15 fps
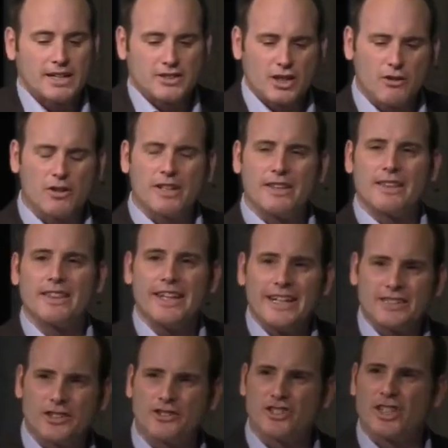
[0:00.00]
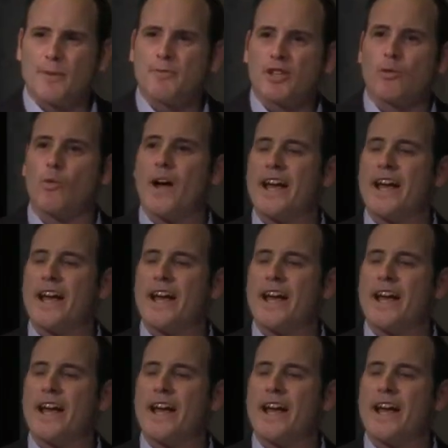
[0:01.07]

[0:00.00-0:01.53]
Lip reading: So these are some of the